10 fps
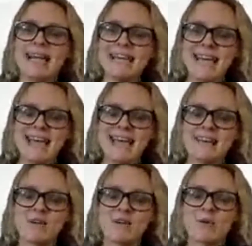And
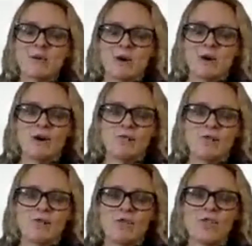again, we're
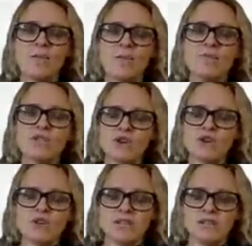hopeful that the
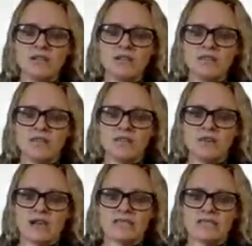majority of
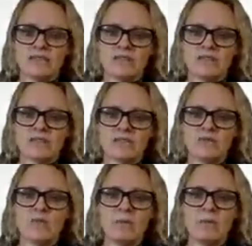your
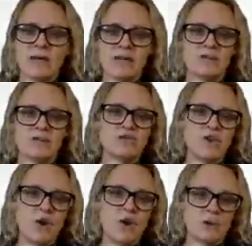activities will make as
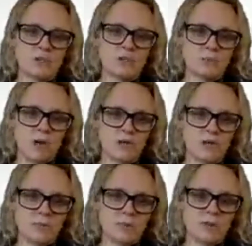normal as
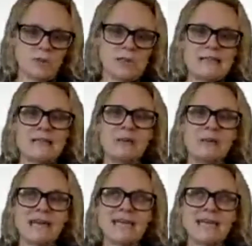possible,
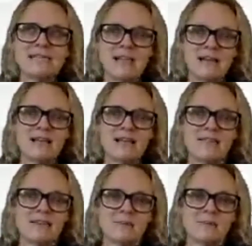but it is
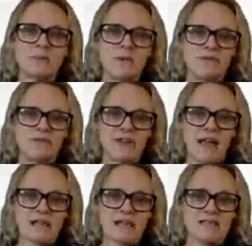likely that it will
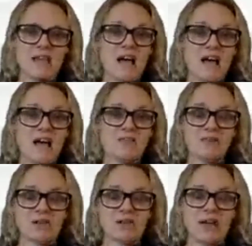reflect how,
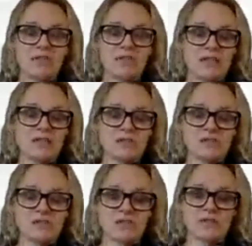your, how the
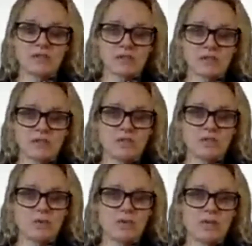industry you've chosen
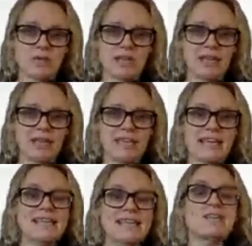to work in
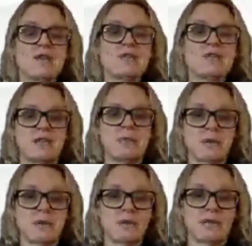is currently
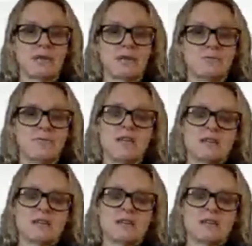working.